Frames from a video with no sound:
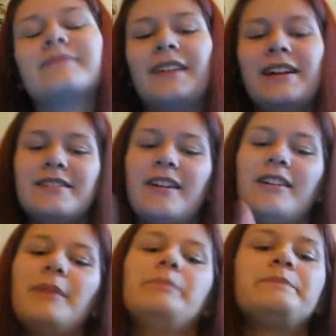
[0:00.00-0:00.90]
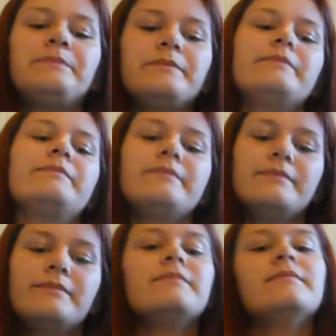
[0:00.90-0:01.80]
I saw them.
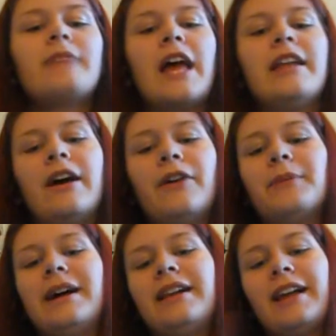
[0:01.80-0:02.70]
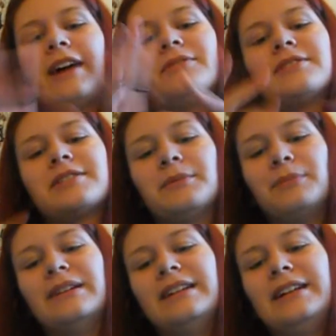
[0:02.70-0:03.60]
Now my life is
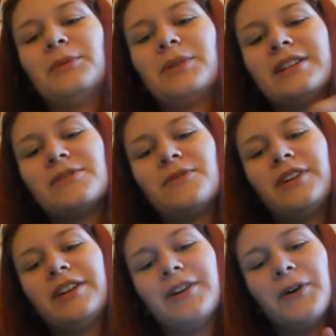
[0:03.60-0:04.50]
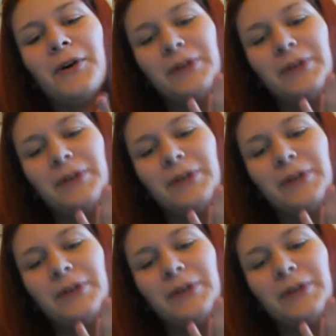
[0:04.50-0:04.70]
complete with this video.